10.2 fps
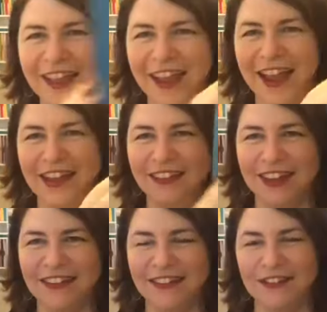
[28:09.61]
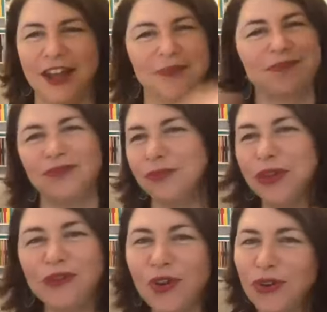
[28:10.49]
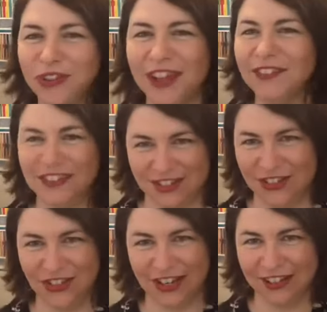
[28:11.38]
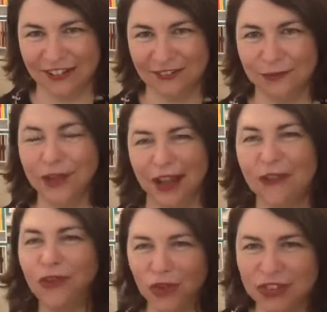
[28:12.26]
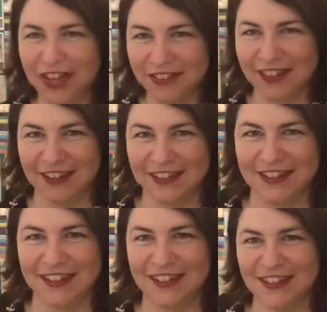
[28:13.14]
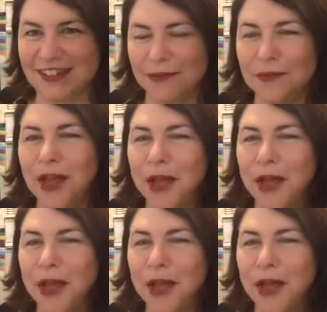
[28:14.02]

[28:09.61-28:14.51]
And then, yeah, we've all done this, Jenny. We have all done this. This is some.